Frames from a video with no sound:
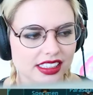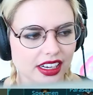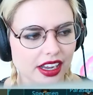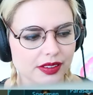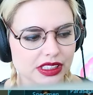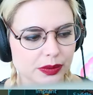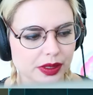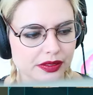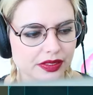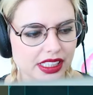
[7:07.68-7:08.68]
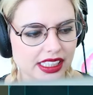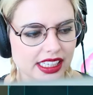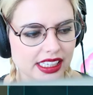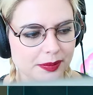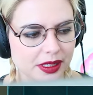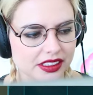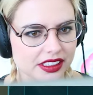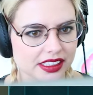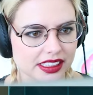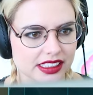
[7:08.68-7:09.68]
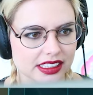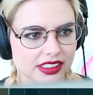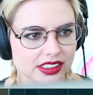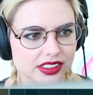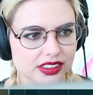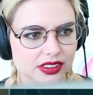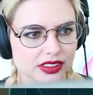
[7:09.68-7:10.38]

You know, I have this weird feeling because it's like this.